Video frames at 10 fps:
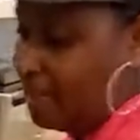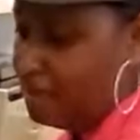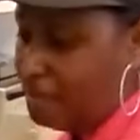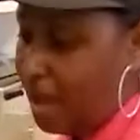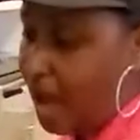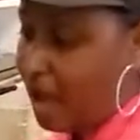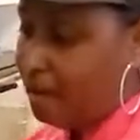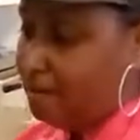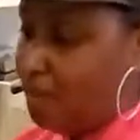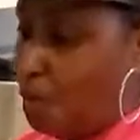them out
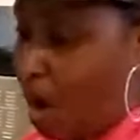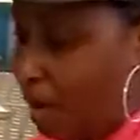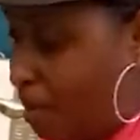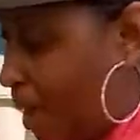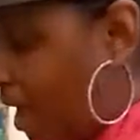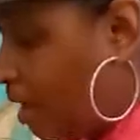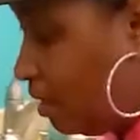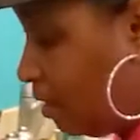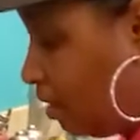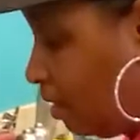of the water bath,
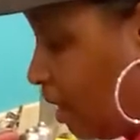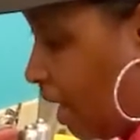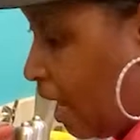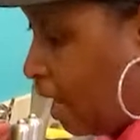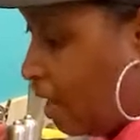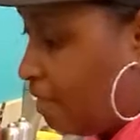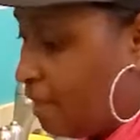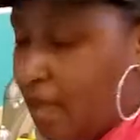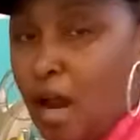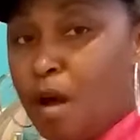and
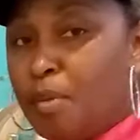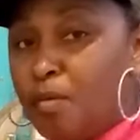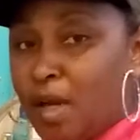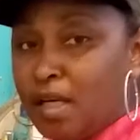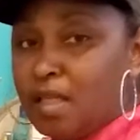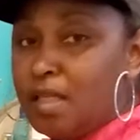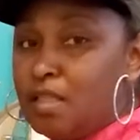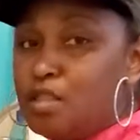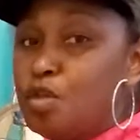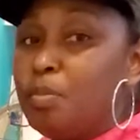then I'll be ready
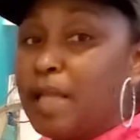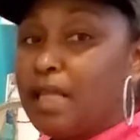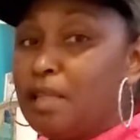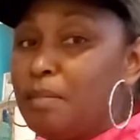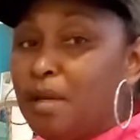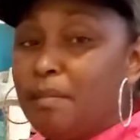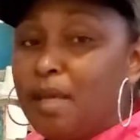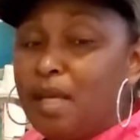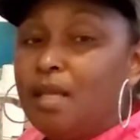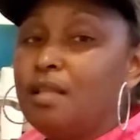to plate them in a
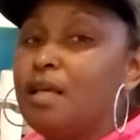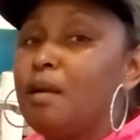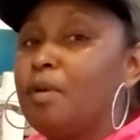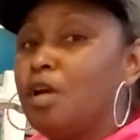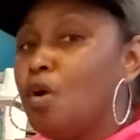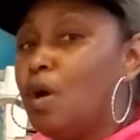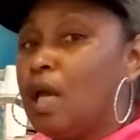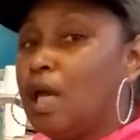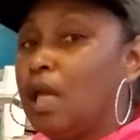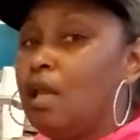minute, and then I'm gonna go
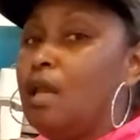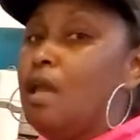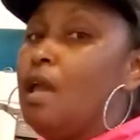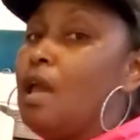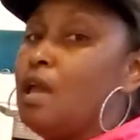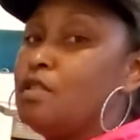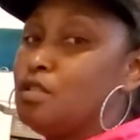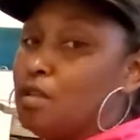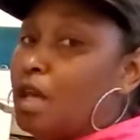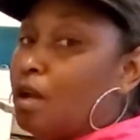ahead and do
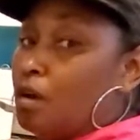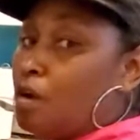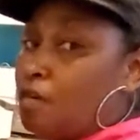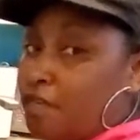the haricot